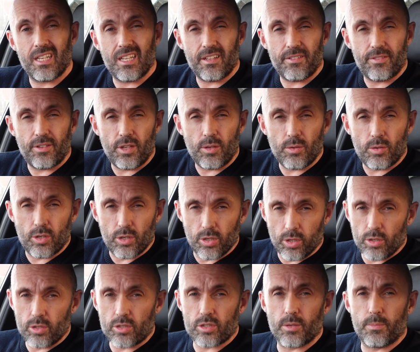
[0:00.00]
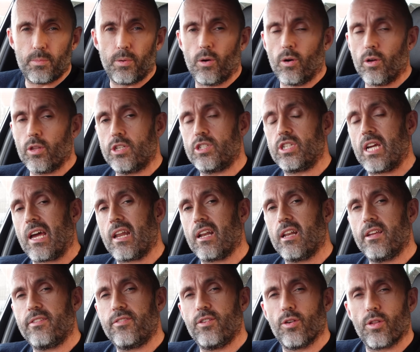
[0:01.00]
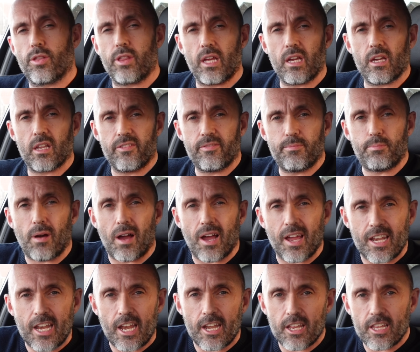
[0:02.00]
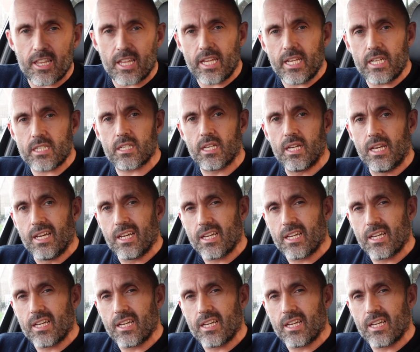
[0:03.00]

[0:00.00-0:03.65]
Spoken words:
if you could support the channel, if you're thinking of buying any of these